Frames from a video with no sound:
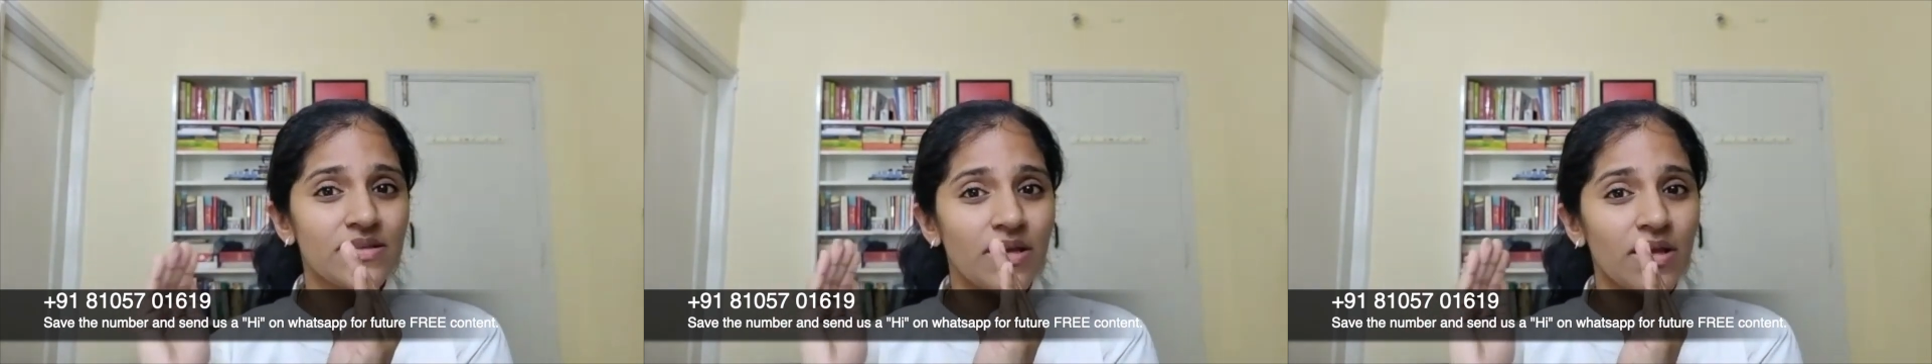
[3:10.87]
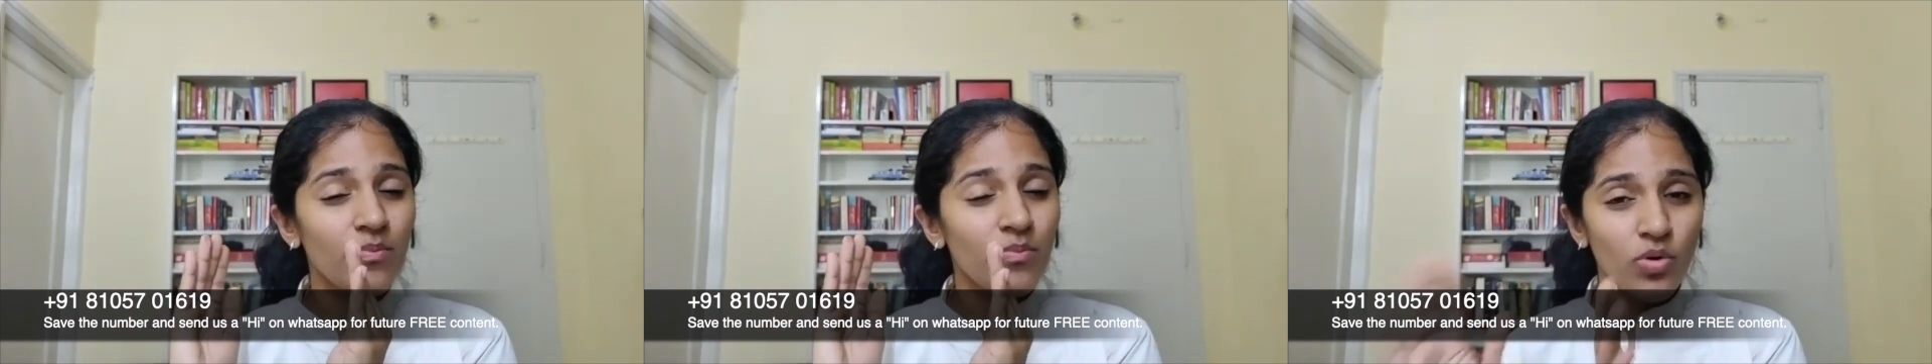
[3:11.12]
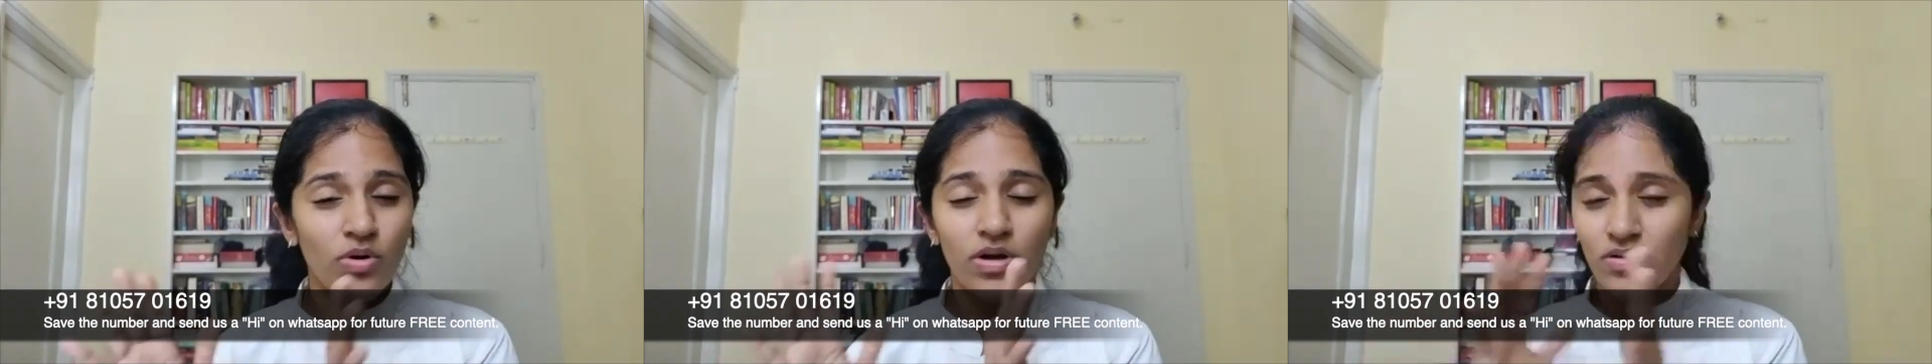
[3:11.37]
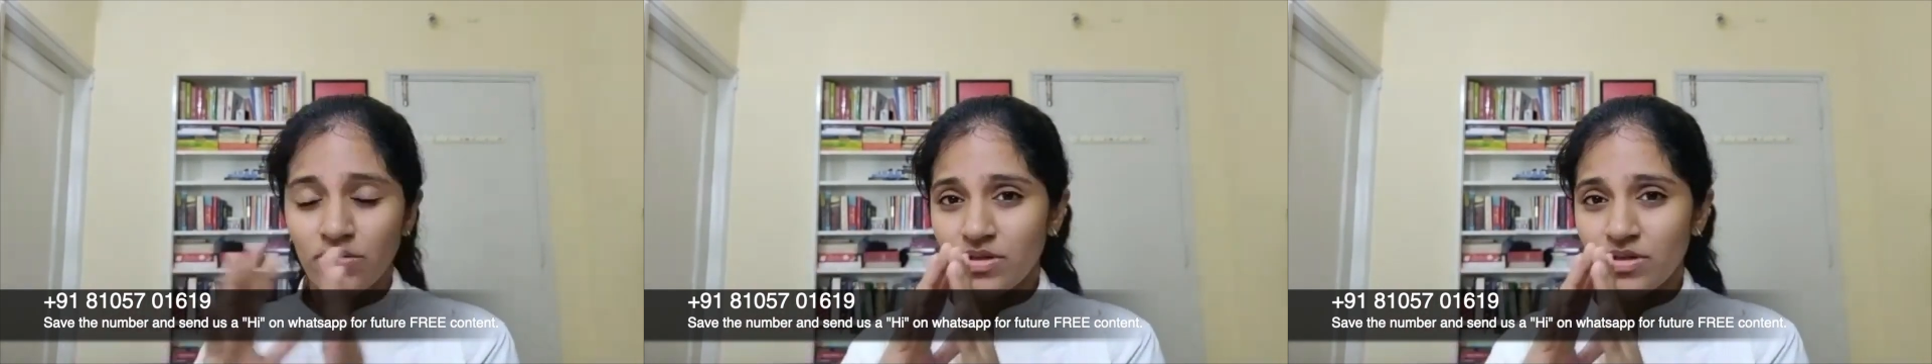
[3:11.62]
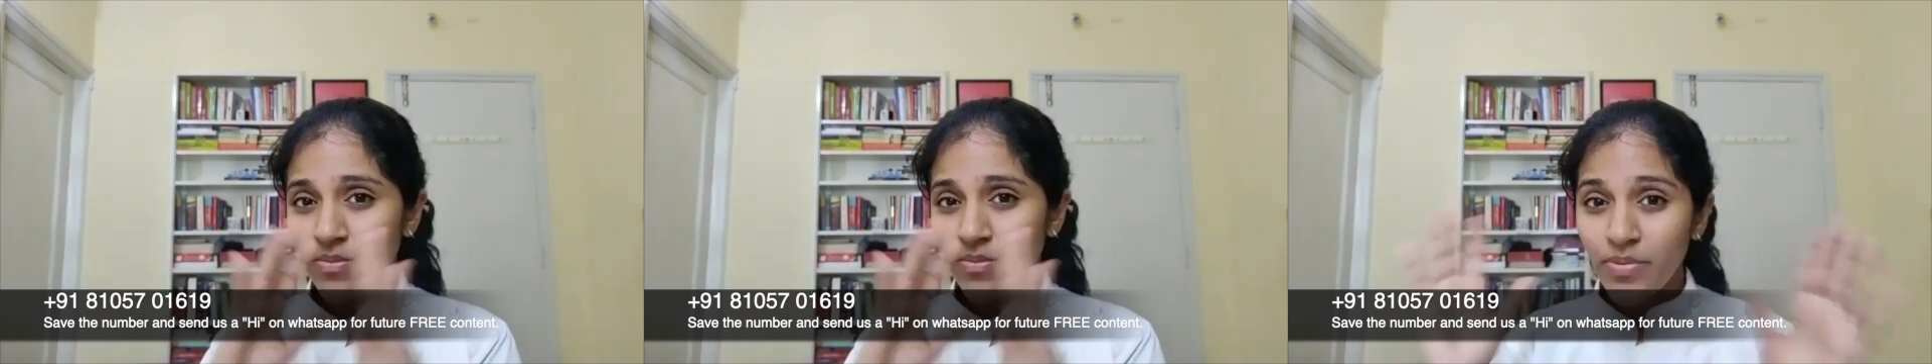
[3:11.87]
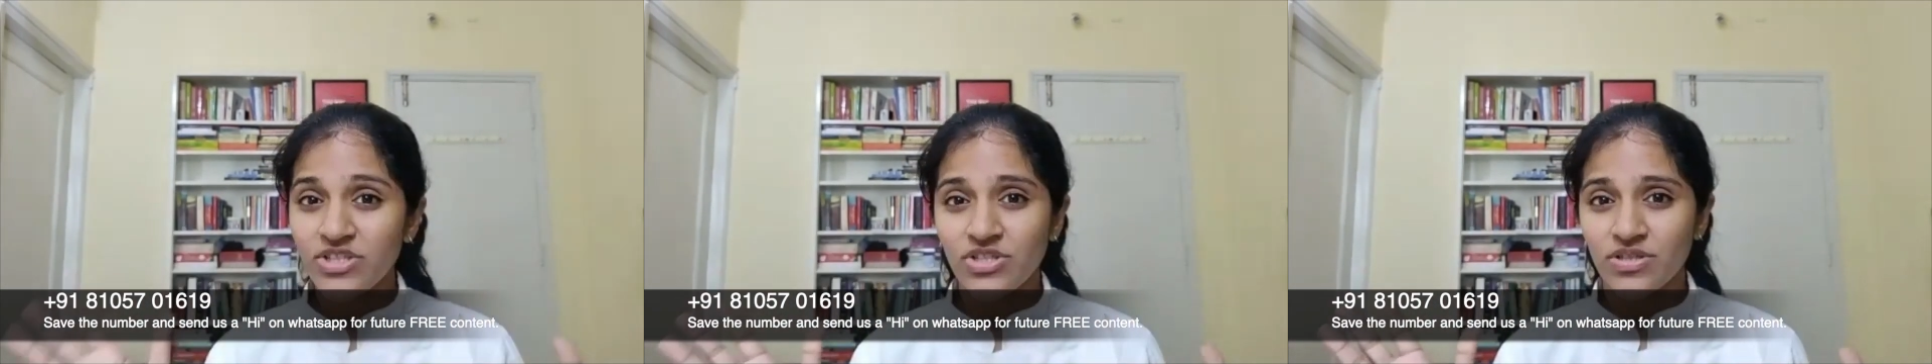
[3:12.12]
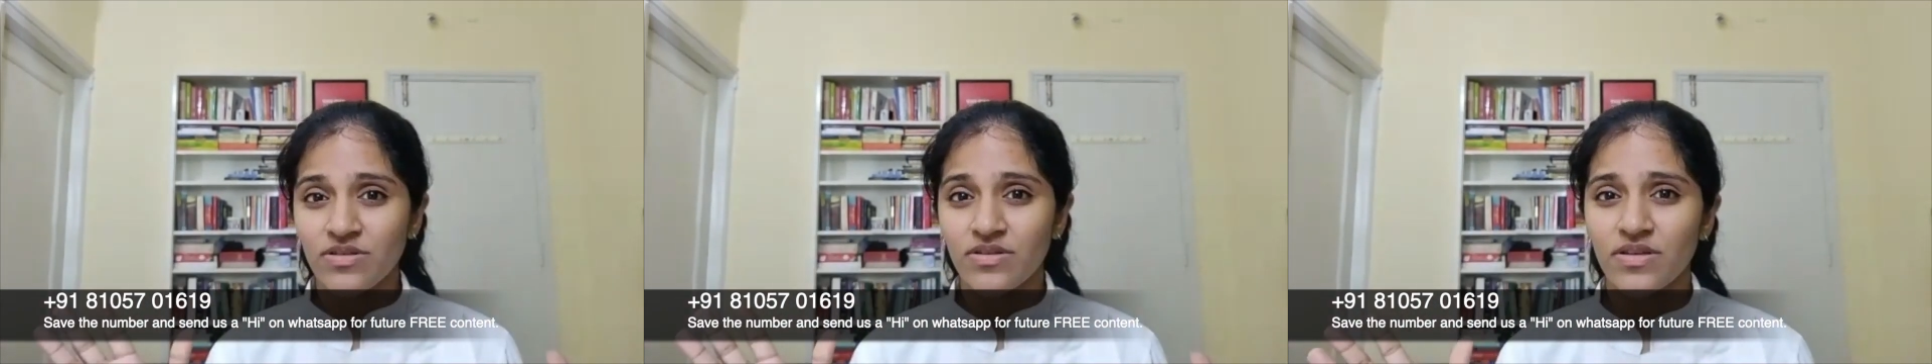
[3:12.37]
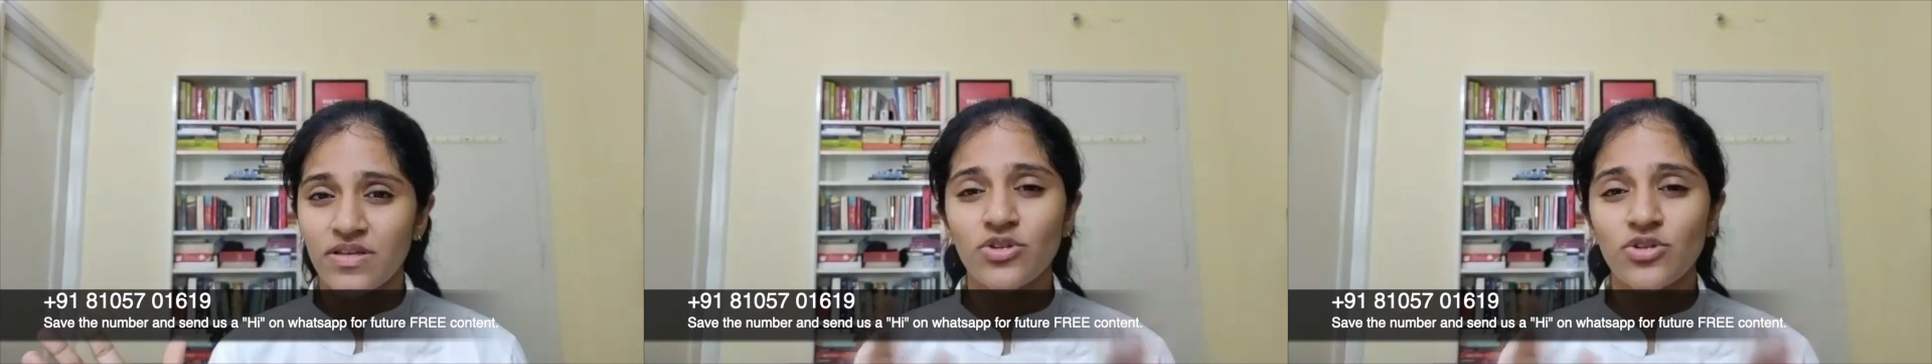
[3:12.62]
the impression
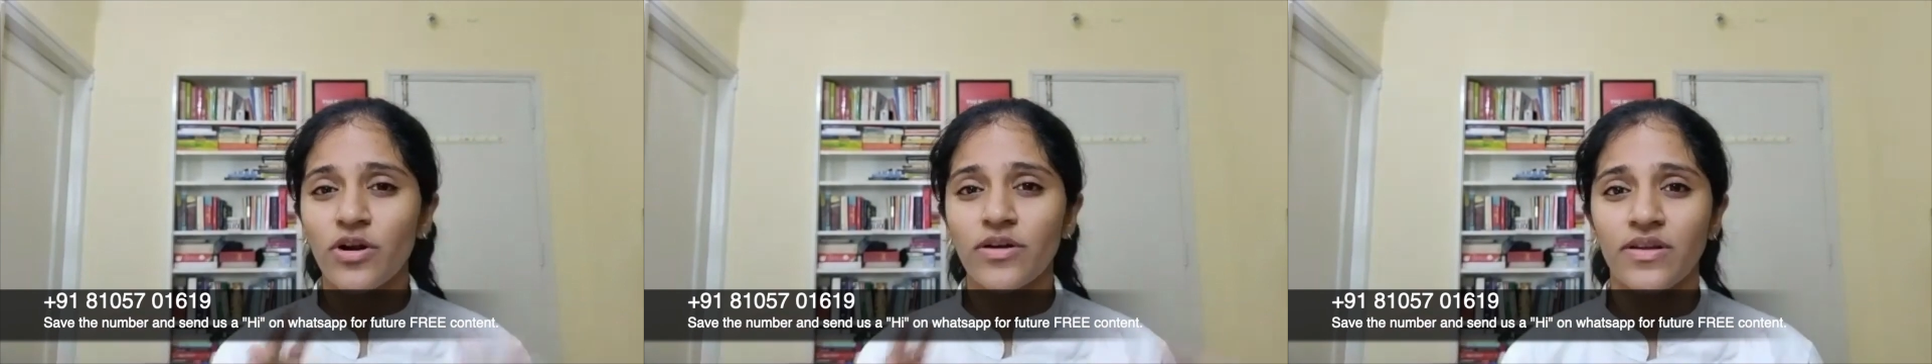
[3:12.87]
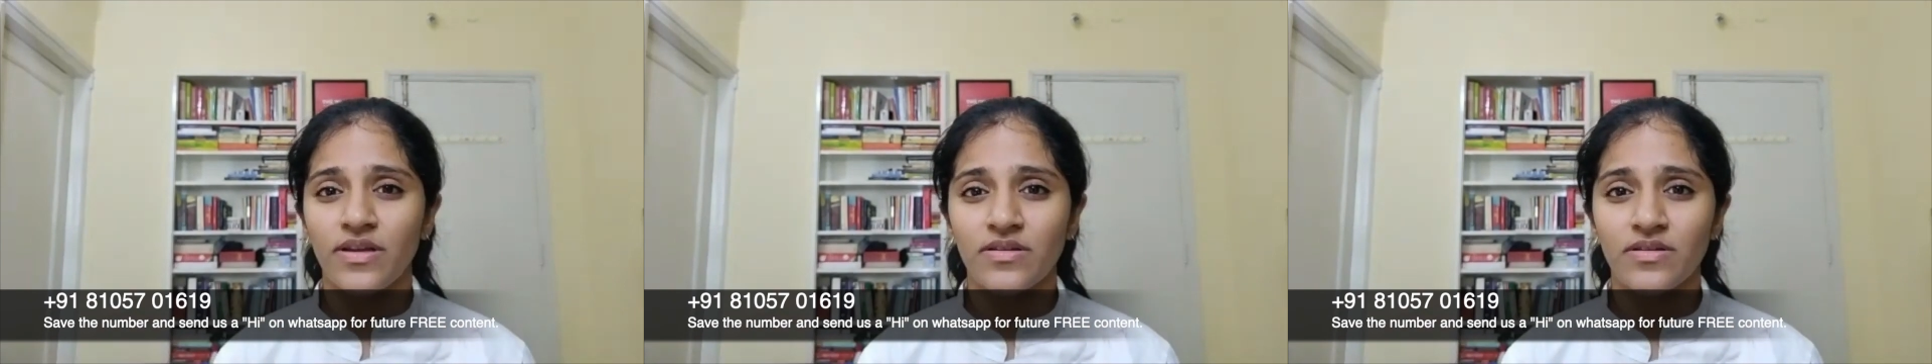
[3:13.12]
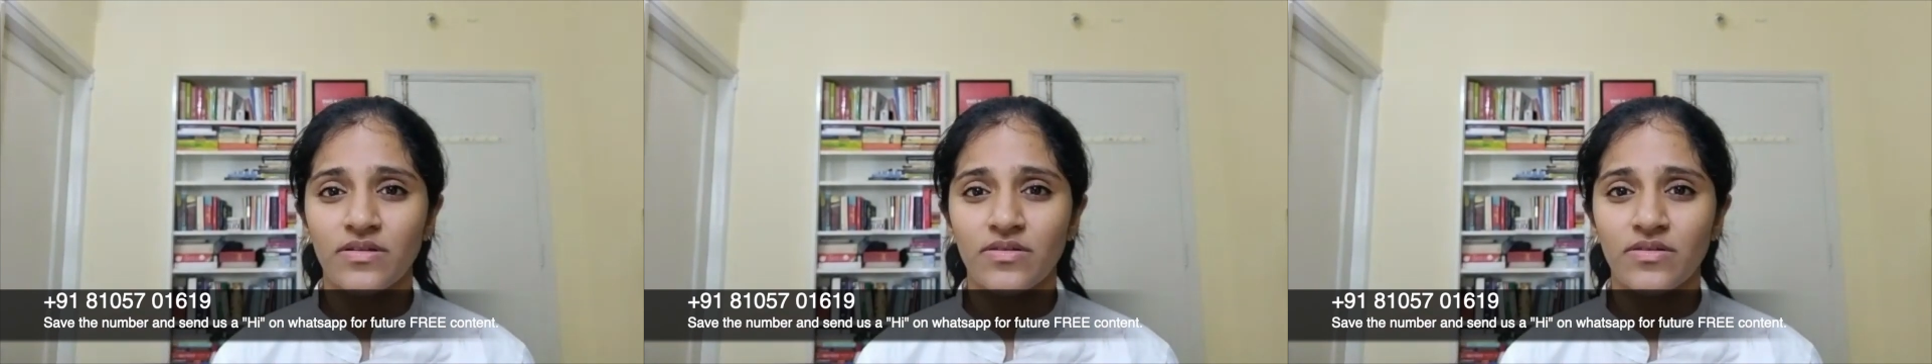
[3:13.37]
is not great.